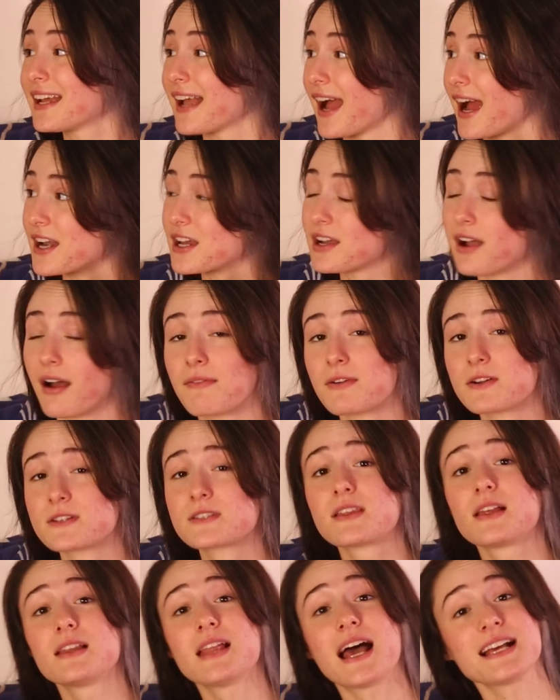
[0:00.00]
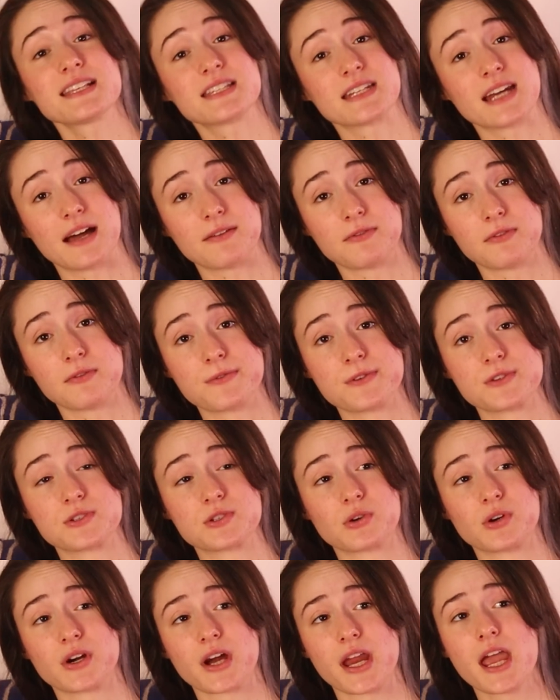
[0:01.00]
kind of covers the last half of the
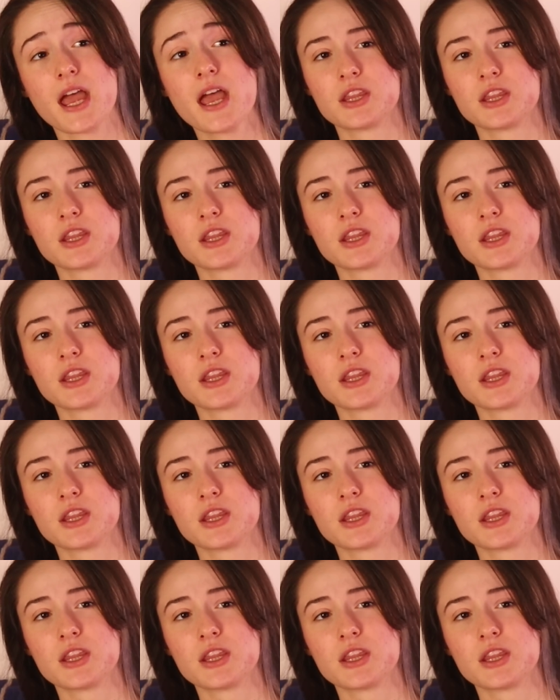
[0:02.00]
story.